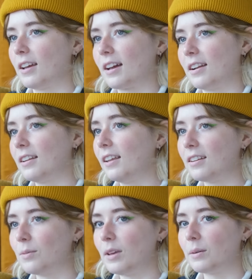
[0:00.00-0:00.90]
and it kind of
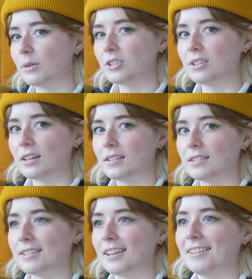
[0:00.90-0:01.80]
landed me in merchandise
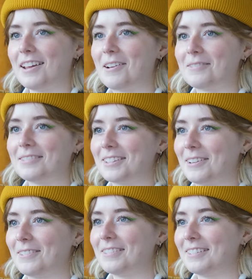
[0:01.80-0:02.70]
design now.
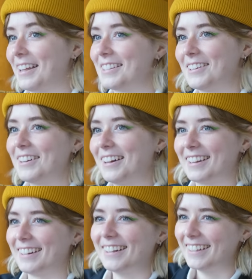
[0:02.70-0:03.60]
So that's how I got
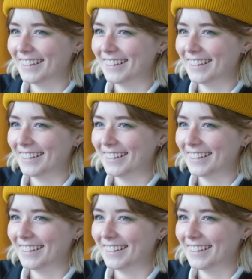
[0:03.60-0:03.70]
here.